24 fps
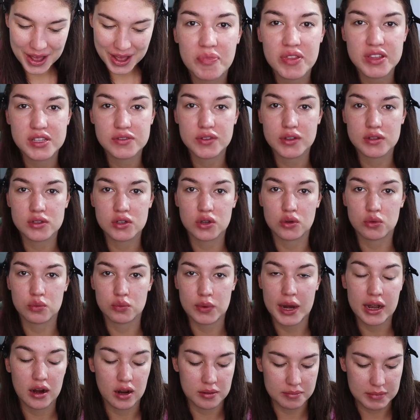This feels
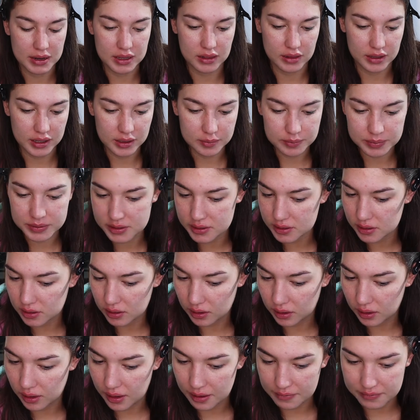great on my
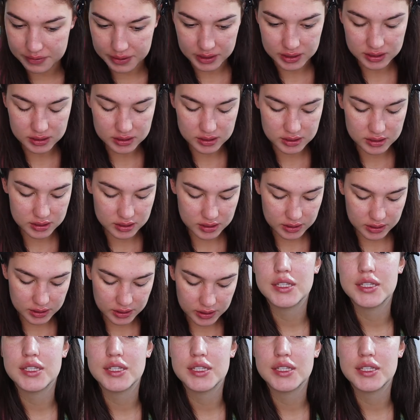lips. Love this.